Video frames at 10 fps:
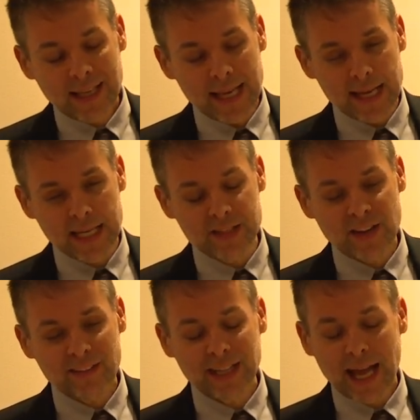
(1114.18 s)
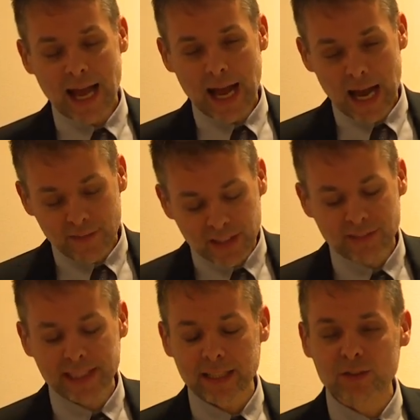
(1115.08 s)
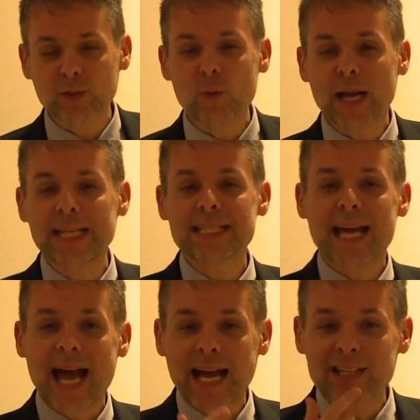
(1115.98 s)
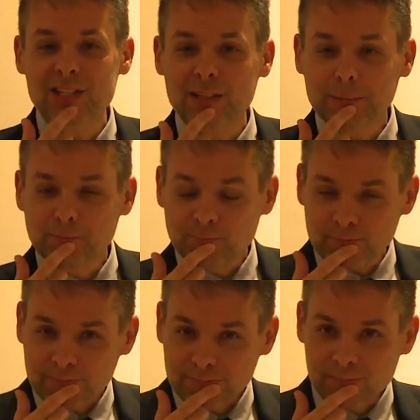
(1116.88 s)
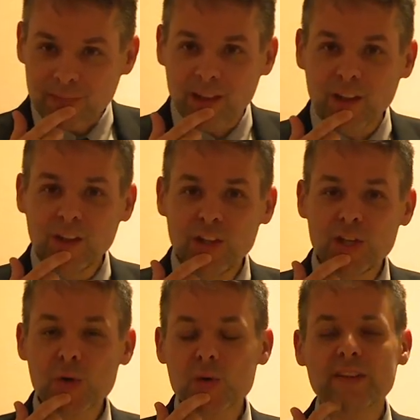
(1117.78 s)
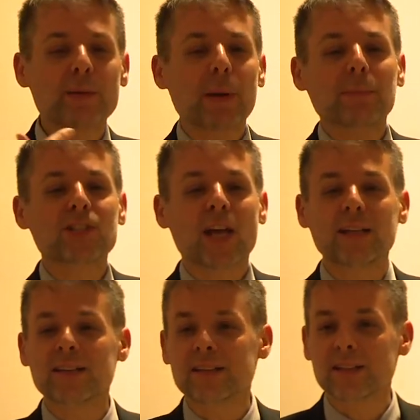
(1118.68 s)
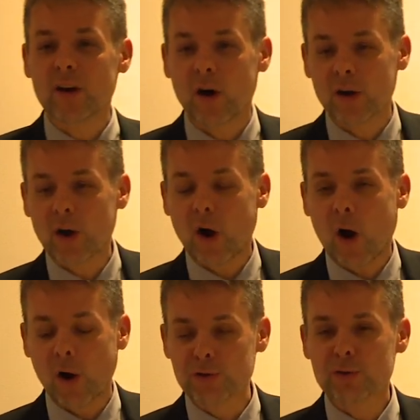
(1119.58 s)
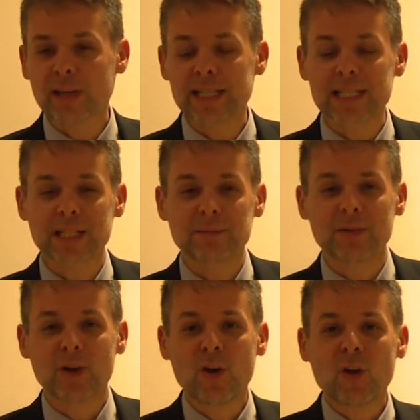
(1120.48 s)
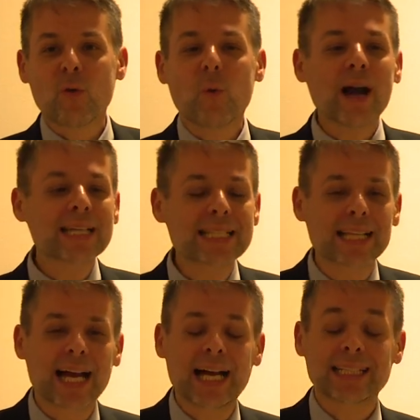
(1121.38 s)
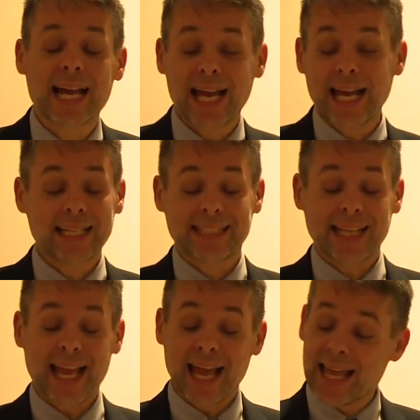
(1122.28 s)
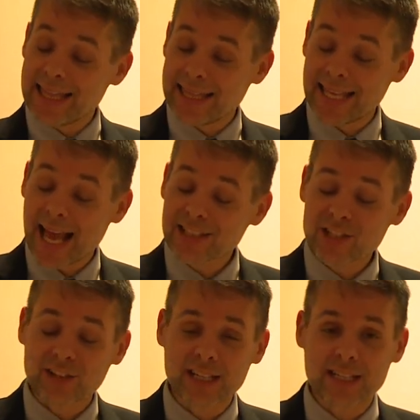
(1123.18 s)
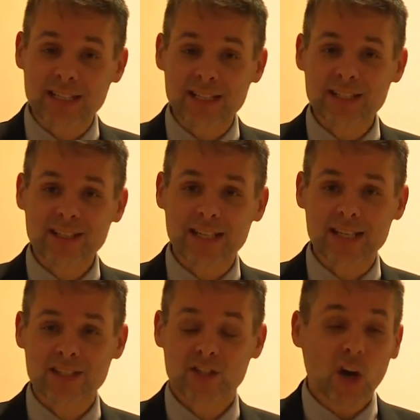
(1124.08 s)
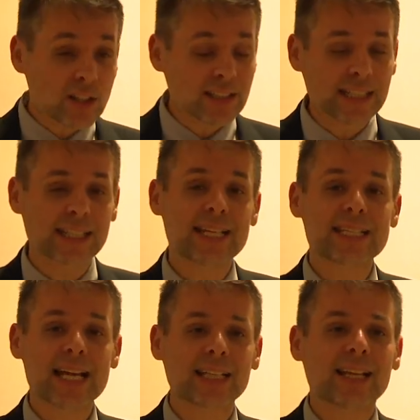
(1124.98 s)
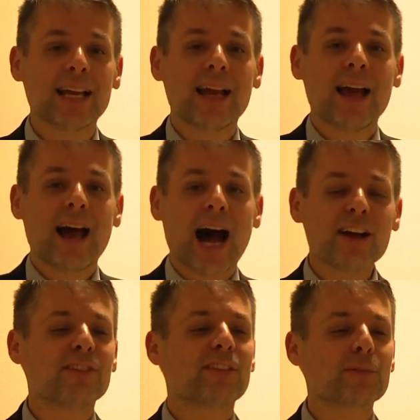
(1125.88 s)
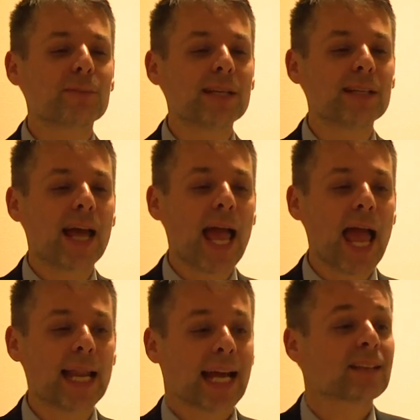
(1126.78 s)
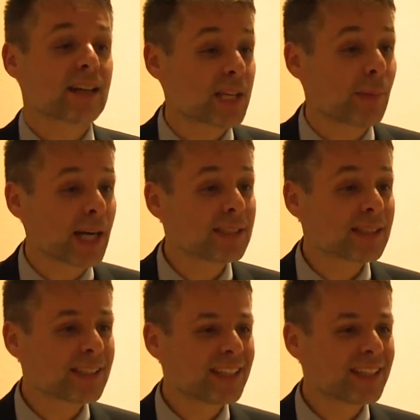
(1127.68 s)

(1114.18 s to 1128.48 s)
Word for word: he gives after, after Vatican II when he's asked, "You never published anything on on Judaism. Why is that?" And and the answer is is startling. He said, "I've never been an anti-Semite,